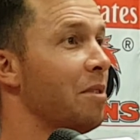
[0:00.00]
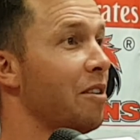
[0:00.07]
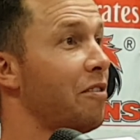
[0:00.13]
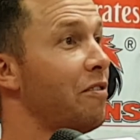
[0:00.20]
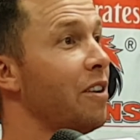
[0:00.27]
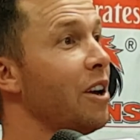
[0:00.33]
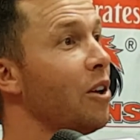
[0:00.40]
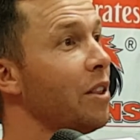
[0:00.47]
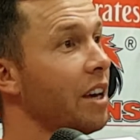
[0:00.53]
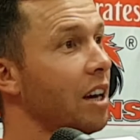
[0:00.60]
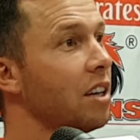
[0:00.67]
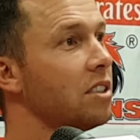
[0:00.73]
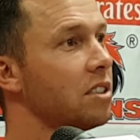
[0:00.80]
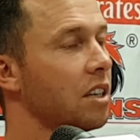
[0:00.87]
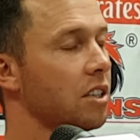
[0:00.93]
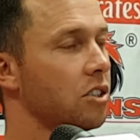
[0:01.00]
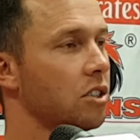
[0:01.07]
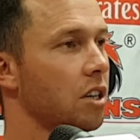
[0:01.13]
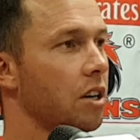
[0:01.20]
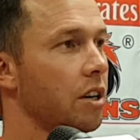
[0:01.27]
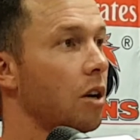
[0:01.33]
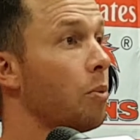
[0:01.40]
flair on the outside.
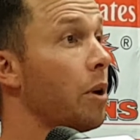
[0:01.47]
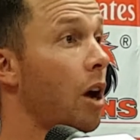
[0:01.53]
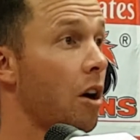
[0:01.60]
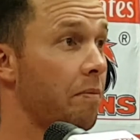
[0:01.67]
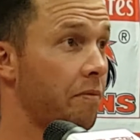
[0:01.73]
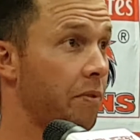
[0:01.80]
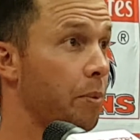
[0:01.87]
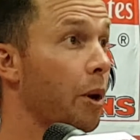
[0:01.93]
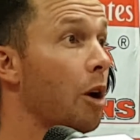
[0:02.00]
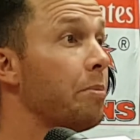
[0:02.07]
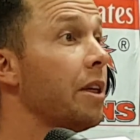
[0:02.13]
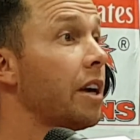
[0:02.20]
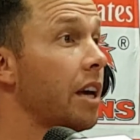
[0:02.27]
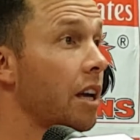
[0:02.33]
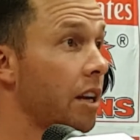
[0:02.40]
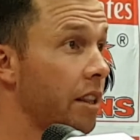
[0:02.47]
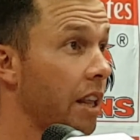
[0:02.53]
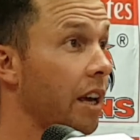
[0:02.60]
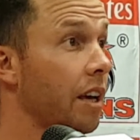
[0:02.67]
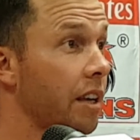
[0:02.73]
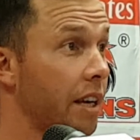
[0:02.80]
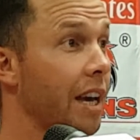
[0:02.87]
So yeah, we hope they
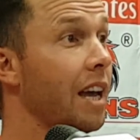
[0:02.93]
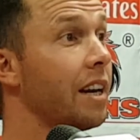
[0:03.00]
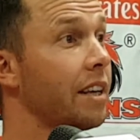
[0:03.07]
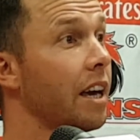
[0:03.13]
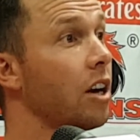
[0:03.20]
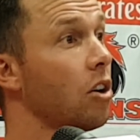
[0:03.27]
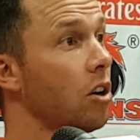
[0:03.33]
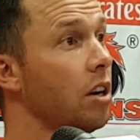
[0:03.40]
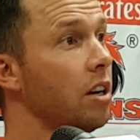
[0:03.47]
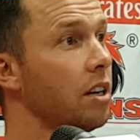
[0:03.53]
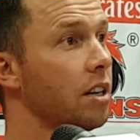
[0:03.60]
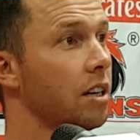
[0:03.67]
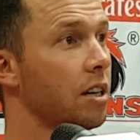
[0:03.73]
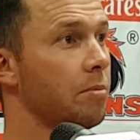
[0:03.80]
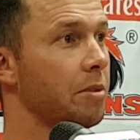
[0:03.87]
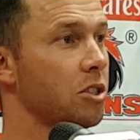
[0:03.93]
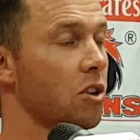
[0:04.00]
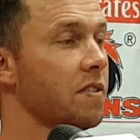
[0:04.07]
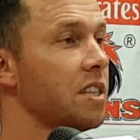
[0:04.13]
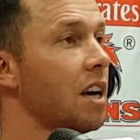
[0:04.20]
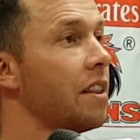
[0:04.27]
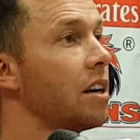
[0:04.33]
can kick on. There's
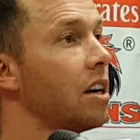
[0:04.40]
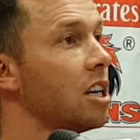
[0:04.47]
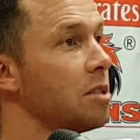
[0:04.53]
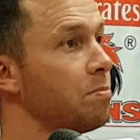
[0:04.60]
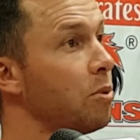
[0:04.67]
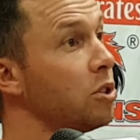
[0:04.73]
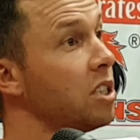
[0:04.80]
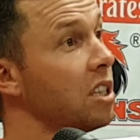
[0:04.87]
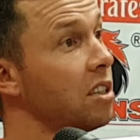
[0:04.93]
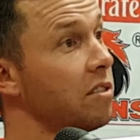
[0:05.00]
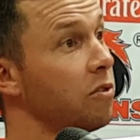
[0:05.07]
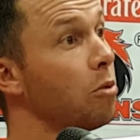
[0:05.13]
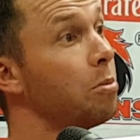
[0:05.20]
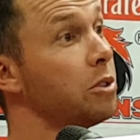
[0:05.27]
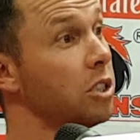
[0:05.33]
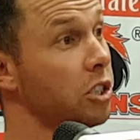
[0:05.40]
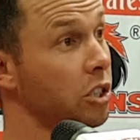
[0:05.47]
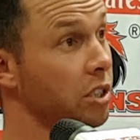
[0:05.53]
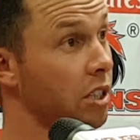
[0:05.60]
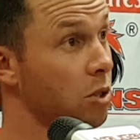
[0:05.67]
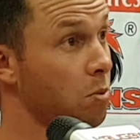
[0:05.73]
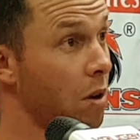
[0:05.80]
obviously other guys pushing for
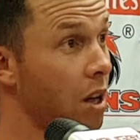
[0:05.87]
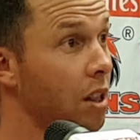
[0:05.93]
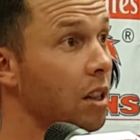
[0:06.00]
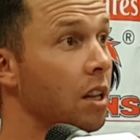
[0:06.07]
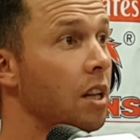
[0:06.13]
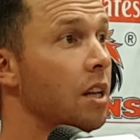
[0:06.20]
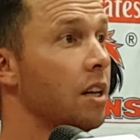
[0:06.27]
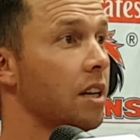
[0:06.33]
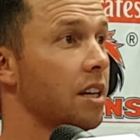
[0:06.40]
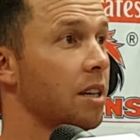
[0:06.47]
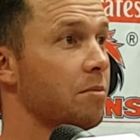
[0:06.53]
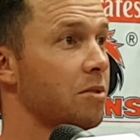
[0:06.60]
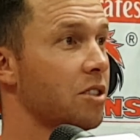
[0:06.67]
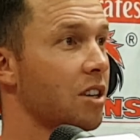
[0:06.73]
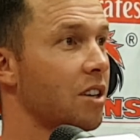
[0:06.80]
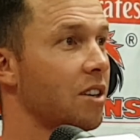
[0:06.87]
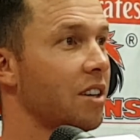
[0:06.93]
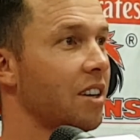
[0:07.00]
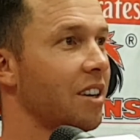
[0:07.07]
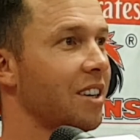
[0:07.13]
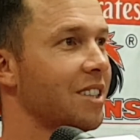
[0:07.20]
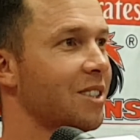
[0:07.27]
positions as well. So
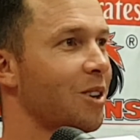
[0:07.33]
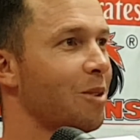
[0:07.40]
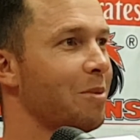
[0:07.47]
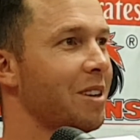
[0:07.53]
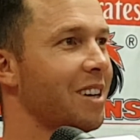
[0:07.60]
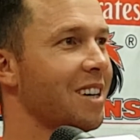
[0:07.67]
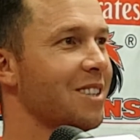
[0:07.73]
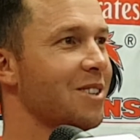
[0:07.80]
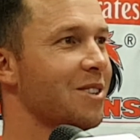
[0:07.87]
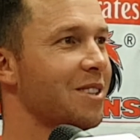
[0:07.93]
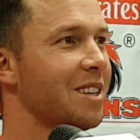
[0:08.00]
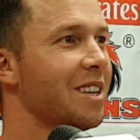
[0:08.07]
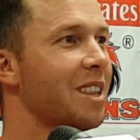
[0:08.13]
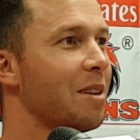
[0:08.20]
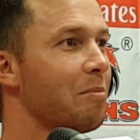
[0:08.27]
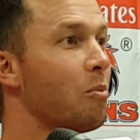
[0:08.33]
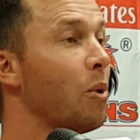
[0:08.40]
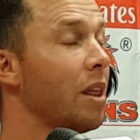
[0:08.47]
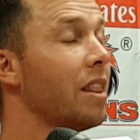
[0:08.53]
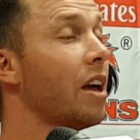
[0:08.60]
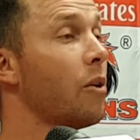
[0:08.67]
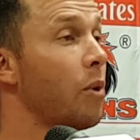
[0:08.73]
yeah, it's going to be nice to see them
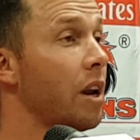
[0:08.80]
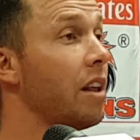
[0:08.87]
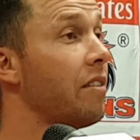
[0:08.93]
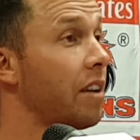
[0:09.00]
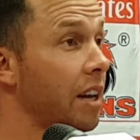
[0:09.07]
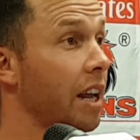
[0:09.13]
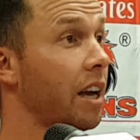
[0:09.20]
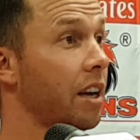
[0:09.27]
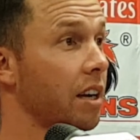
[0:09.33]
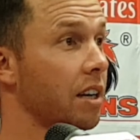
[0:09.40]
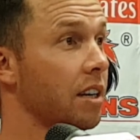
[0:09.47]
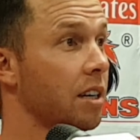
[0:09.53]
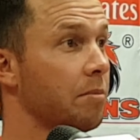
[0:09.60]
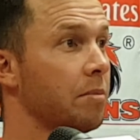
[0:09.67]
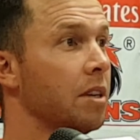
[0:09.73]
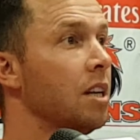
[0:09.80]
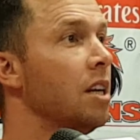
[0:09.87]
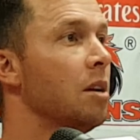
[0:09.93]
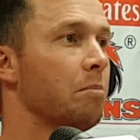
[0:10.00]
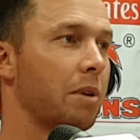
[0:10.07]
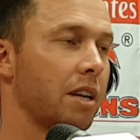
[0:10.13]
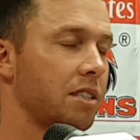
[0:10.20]
when they really click.
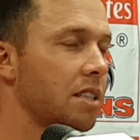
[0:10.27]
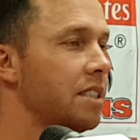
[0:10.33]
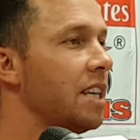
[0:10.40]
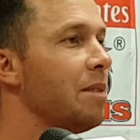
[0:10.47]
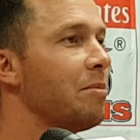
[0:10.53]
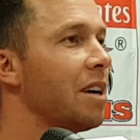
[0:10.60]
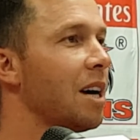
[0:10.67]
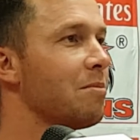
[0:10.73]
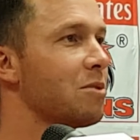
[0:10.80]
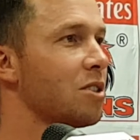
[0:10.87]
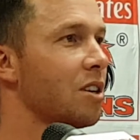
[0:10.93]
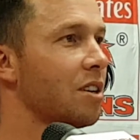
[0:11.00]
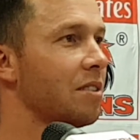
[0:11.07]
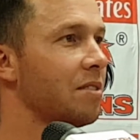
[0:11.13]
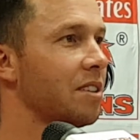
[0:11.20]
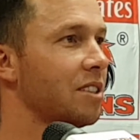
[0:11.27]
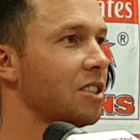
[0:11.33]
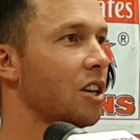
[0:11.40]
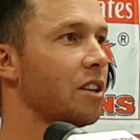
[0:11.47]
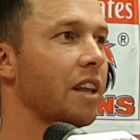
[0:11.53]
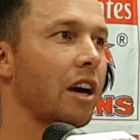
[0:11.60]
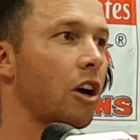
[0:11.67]
But it's a team game, so
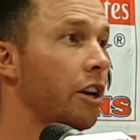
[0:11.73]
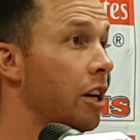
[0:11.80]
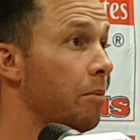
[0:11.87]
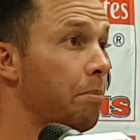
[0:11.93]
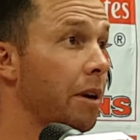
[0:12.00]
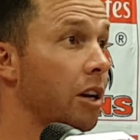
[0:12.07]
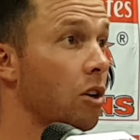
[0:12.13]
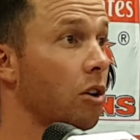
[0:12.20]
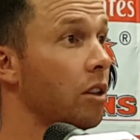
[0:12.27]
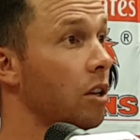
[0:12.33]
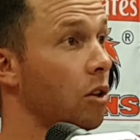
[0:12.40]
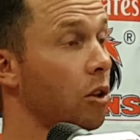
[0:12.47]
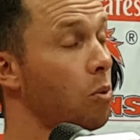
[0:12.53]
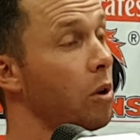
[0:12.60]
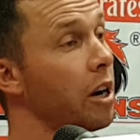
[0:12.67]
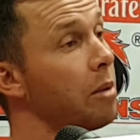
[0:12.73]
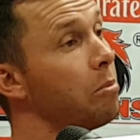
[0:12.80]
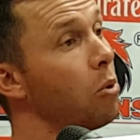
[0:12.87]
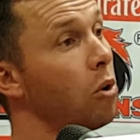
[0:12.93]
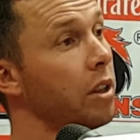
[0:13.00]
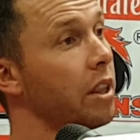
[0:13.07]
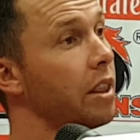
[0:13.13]
they're only dependent on the quality
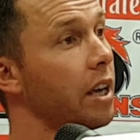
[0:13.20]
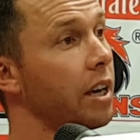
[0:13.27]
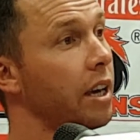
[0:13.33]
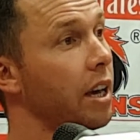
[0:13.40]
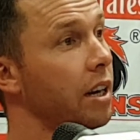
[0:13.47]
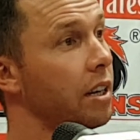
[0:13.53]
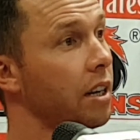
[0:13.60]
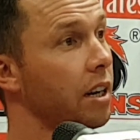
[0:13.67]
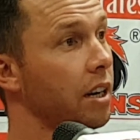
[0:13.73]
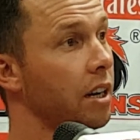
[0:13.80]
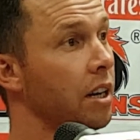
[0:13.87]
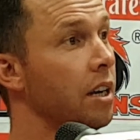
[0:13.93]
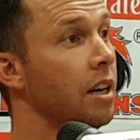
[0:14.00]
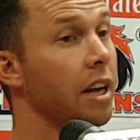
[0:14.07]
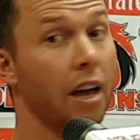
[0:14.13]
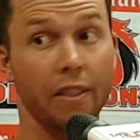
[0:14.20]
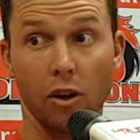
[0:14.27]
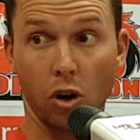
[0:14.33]
ball that they get and the